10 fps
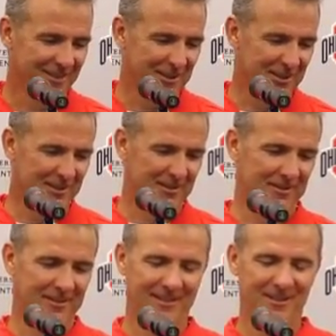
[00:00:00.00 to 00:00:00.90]

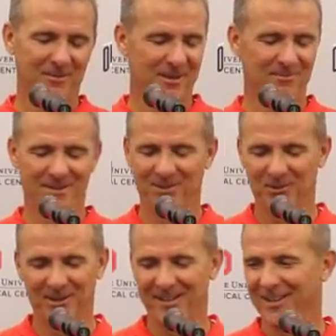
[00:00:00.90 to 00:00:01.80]
I'm not
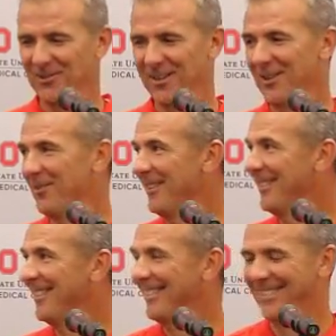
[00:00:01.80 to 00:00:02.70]
sure how to answer that one.
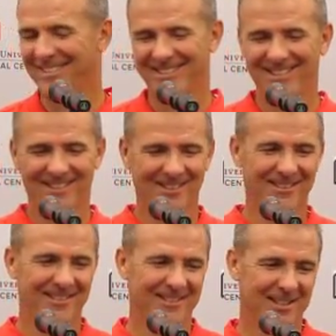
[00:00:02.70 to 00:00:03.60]

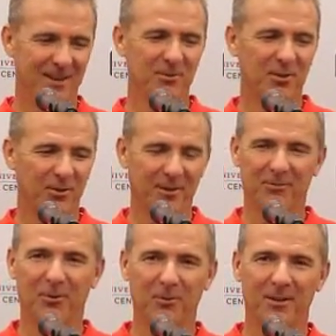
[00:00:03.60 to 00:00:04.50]
I was
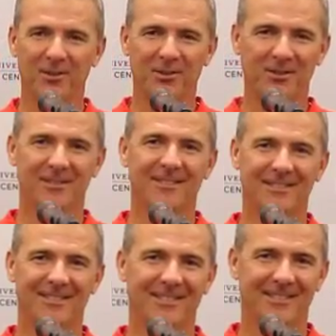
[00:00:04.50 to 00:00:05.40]
34 once.
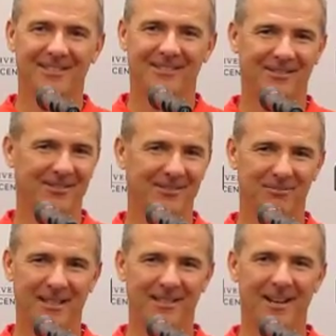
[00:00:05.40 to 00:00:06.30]

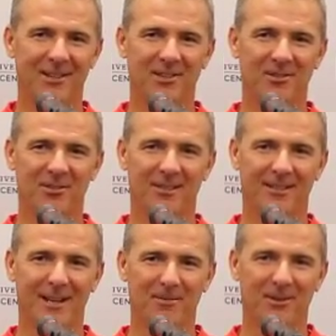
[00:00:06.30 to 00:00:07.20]
My gosh, that was a
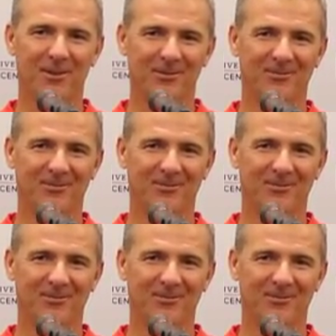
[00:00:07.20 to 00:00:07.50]
long time ago.